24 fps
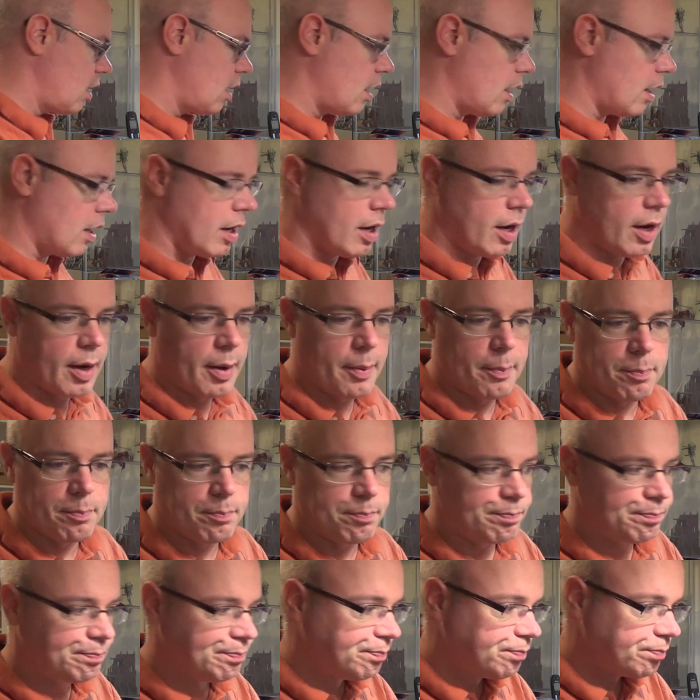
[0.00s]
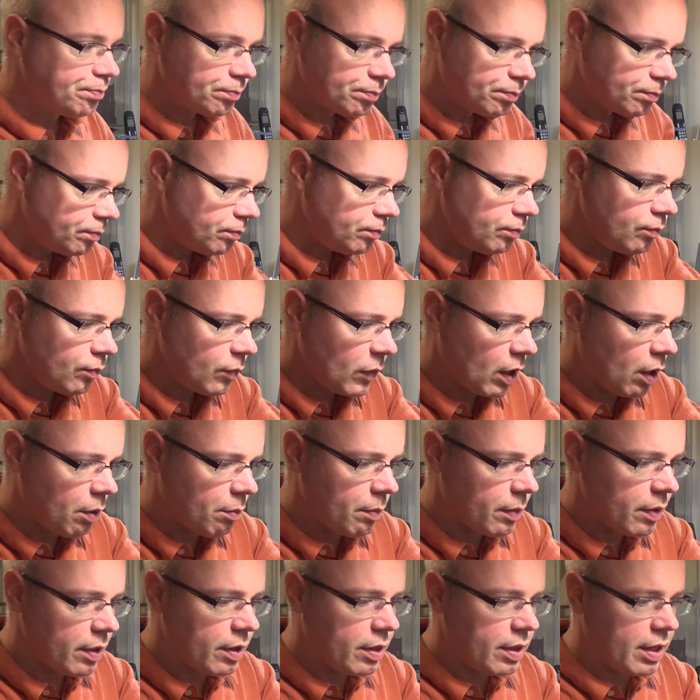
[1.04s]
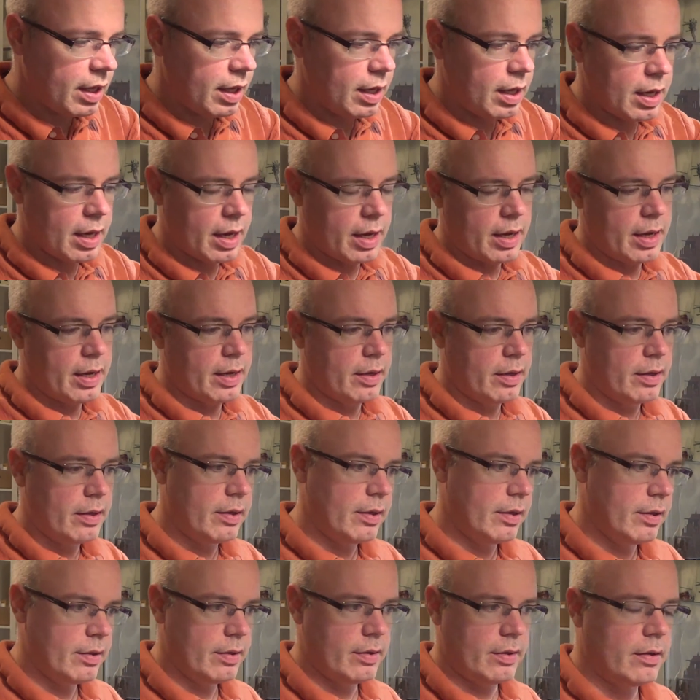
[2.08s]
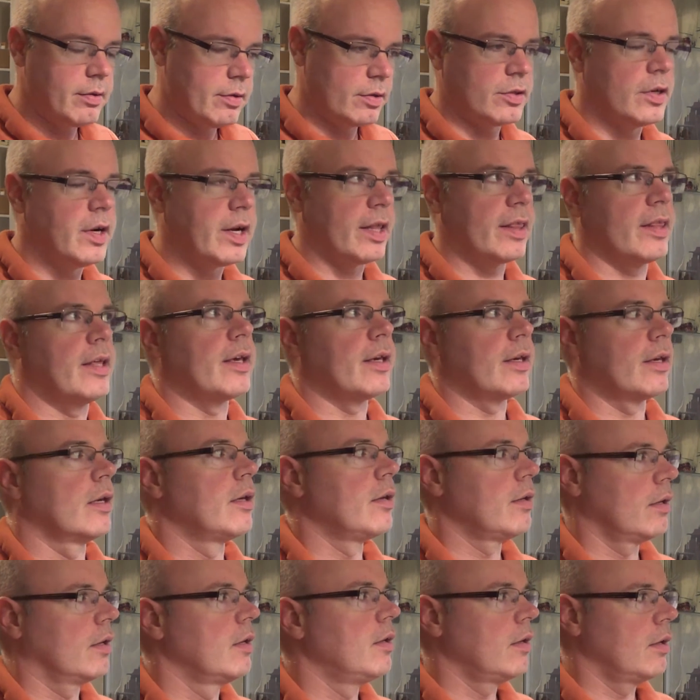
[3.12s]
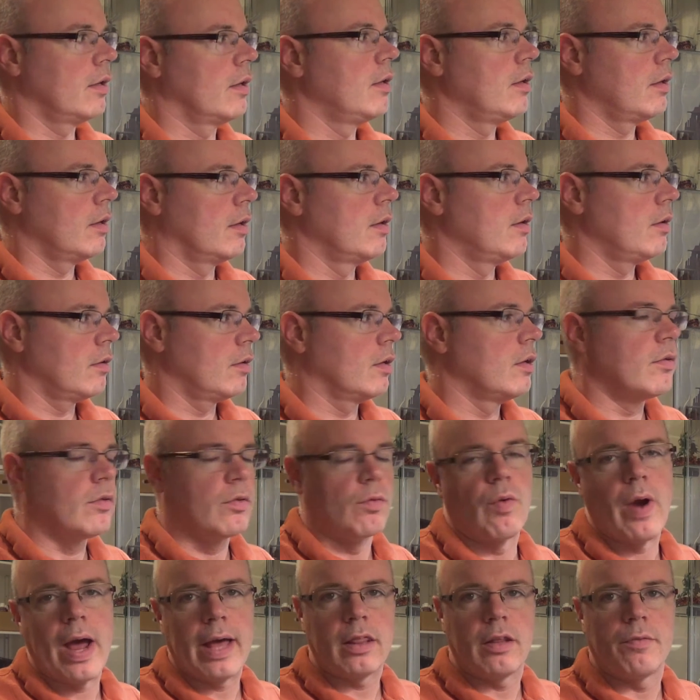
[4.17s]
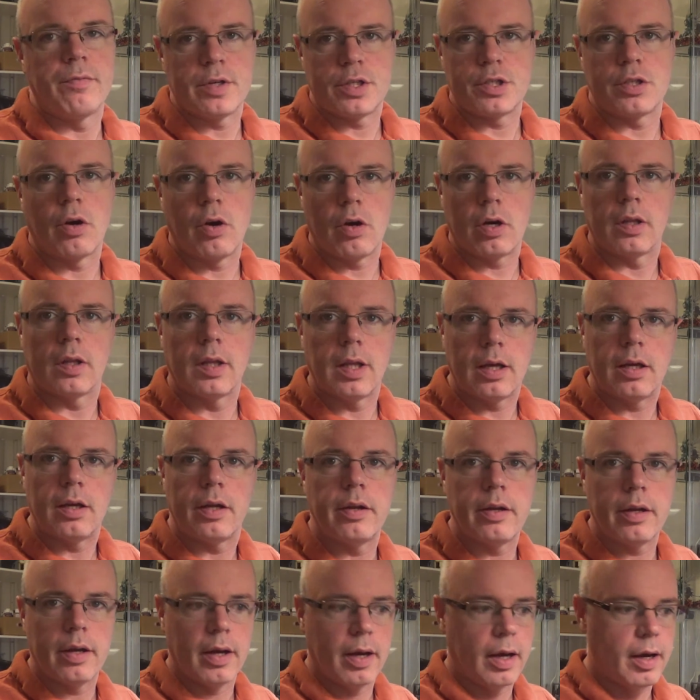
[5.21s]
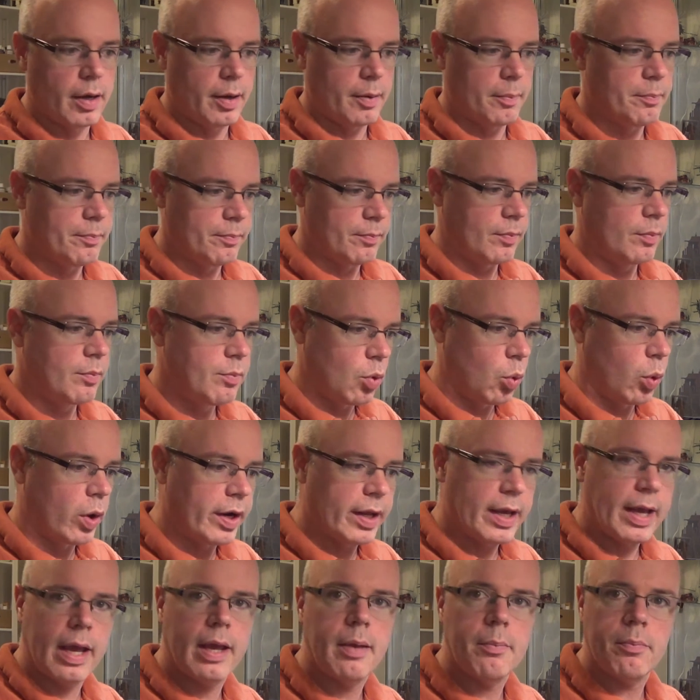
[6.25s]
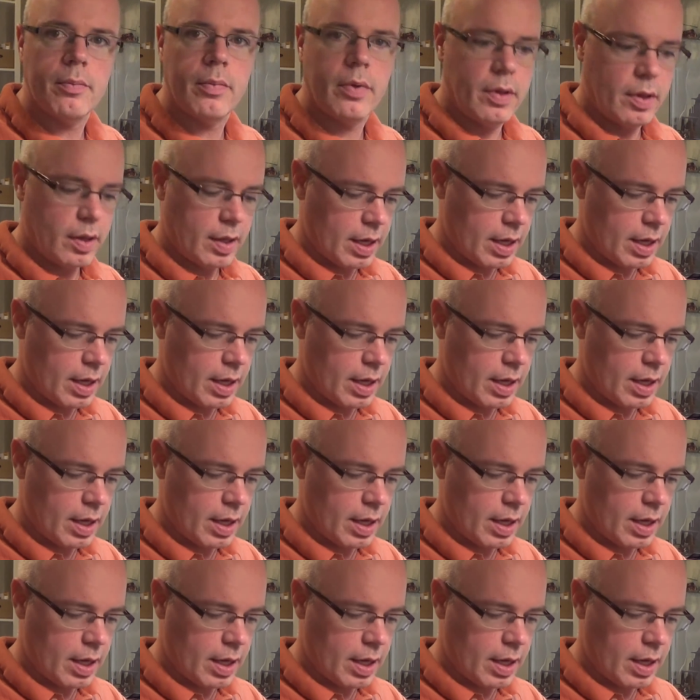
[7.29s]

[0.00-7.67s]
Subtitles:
Trying to think, the Wrath of a Shardalon board game.